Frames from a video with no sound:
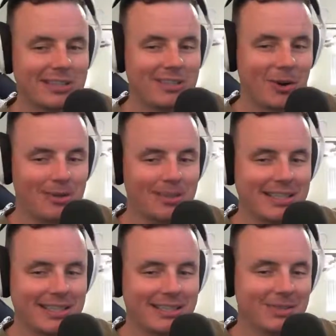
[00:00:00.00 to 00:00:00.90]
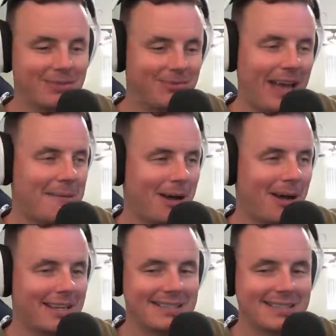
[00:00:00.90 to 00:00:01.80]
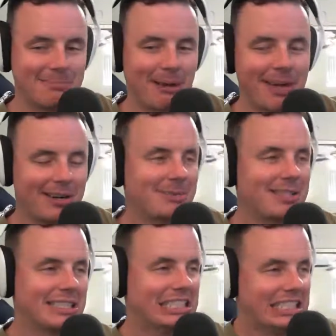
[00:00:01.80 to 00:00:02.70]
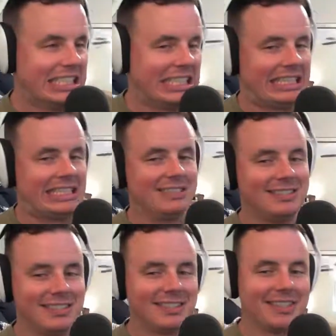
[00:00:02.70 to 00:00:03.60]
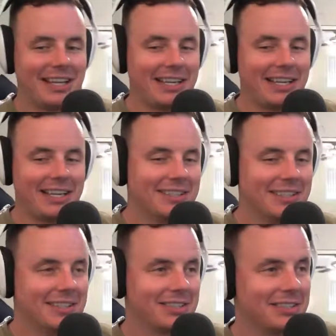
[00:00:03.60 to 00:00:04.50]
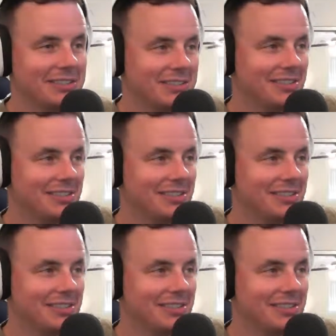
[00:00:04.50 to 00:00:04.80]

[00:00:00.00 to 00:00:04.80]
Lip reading: gnarly little fat bodied spider. I'm just like, ah, okay, gonna,